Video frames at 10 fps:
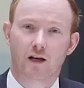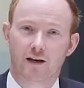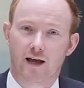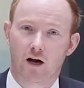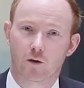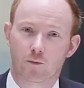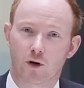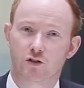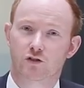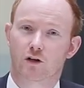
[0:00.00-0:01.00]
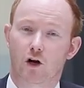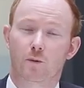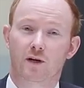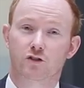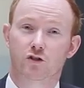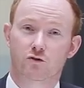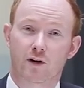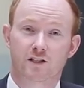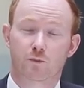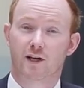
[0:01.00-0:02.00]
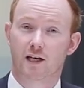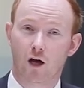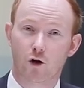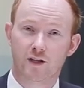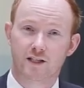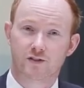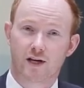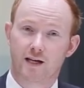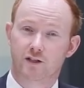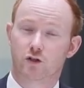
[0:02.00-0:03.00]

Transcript: Now, most global interest rates are pretty low these days.